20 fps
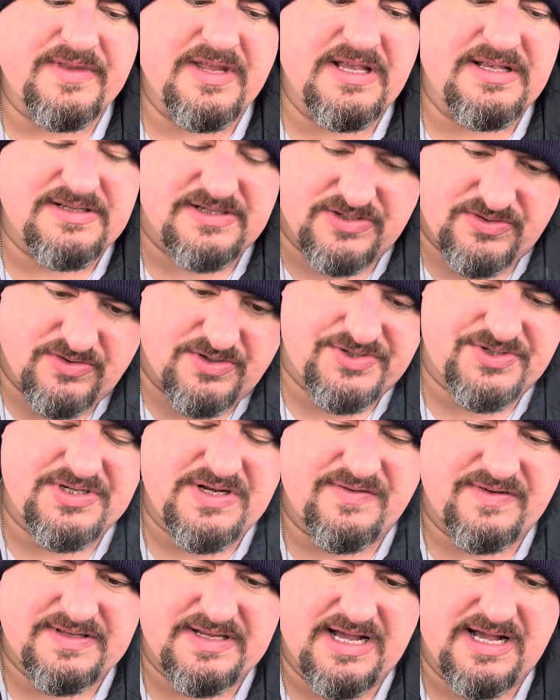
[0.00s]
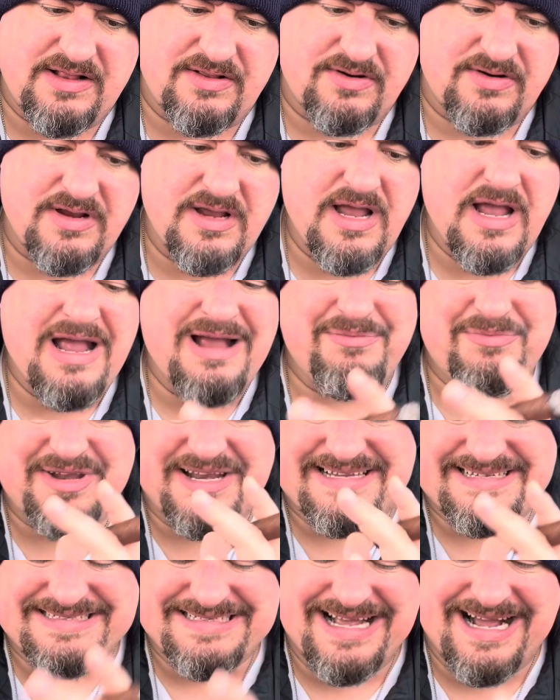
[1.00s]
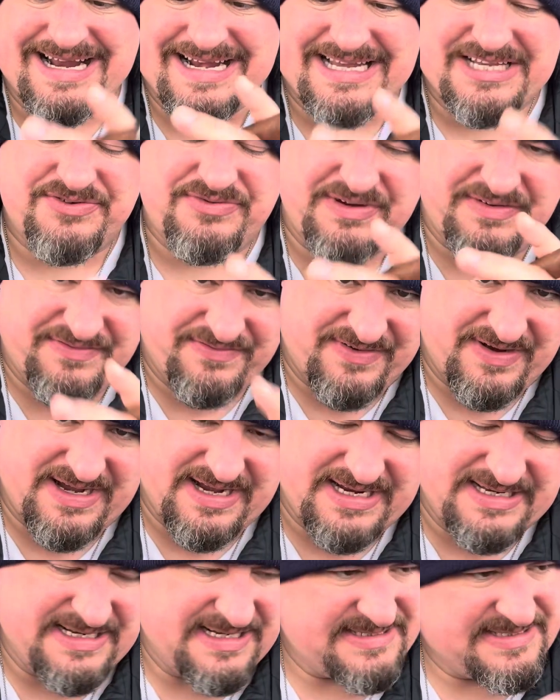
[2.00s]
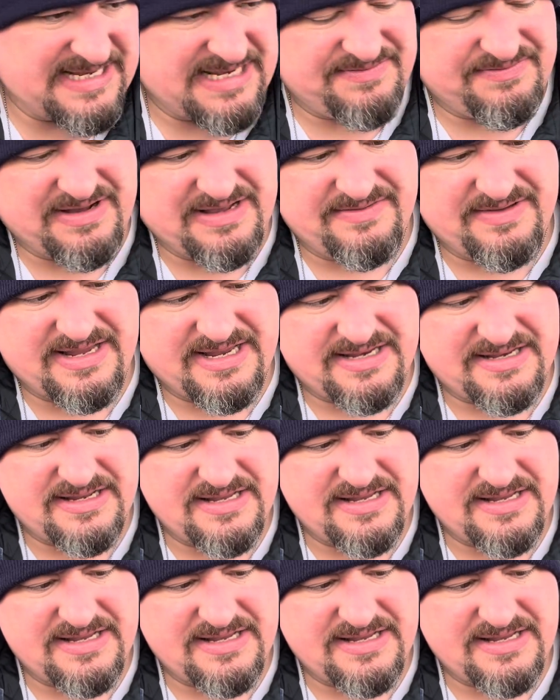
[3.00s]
and of course another $1, but it's not as refined as the 858.